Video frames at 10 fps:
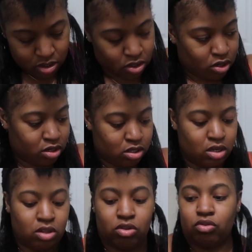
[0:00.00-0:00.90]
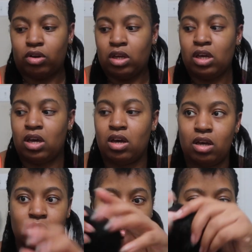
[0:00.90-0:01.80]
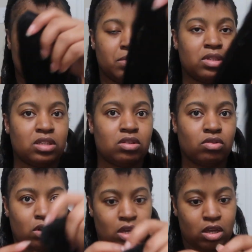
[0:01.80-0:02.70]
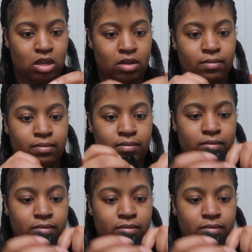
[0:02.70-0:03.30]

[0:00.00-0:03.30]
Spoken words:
So here's another 3. So let me put this 3 in.